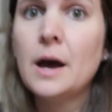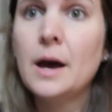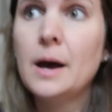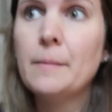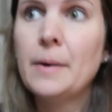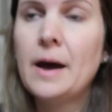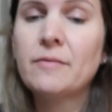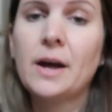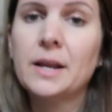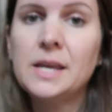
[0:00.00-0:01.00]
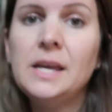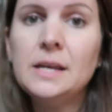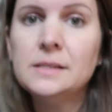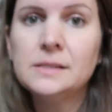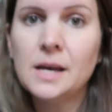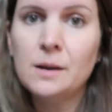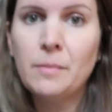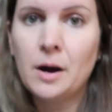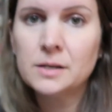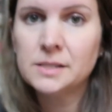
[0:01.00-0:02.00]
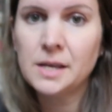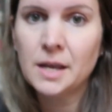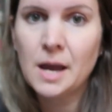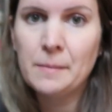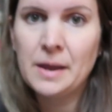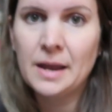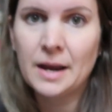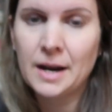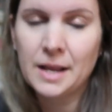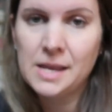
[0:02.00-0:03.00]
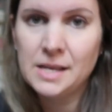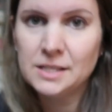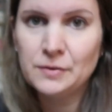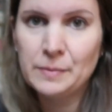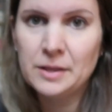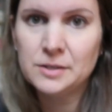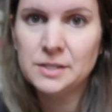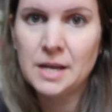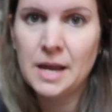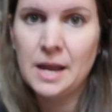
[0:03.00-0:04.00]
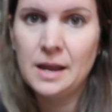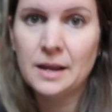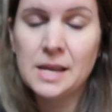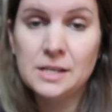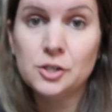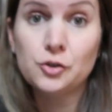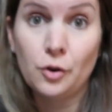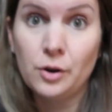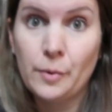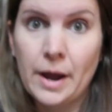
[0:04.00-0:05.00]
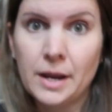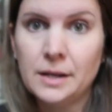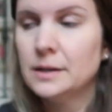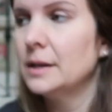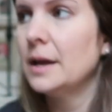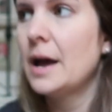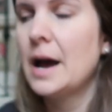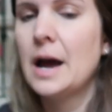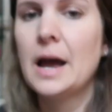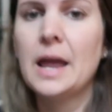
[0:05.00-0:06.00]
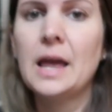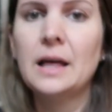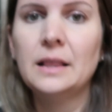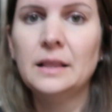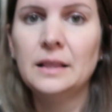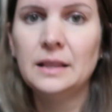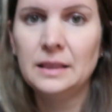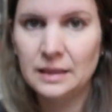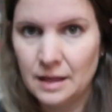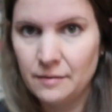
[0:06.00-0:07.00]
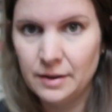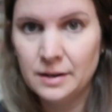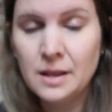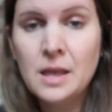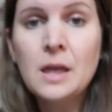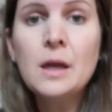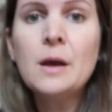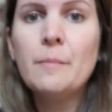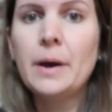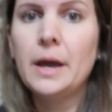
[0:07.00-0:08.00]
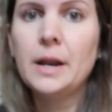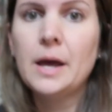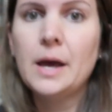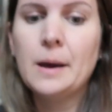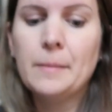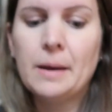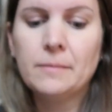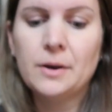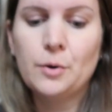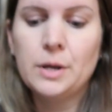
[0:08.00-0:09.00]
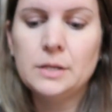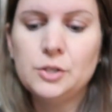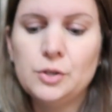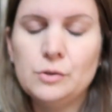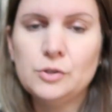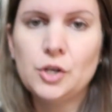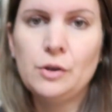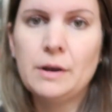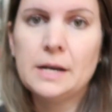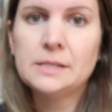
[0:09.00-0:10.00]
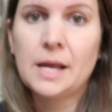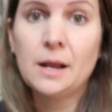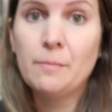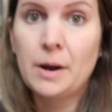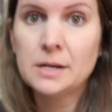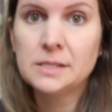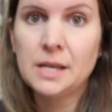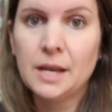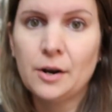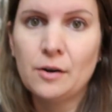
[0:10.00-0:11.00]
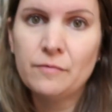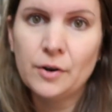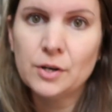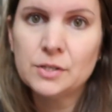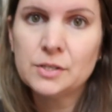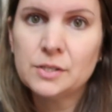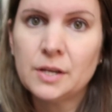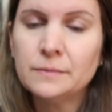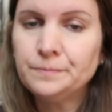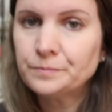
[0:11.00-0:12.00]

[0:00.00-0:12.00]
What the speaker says: I've got a Keen's unboxing coming. I got a Keen's for Mother's Day, a Keen's stroller wagon. I love it. But I'm going to show you guys that unboxing in our first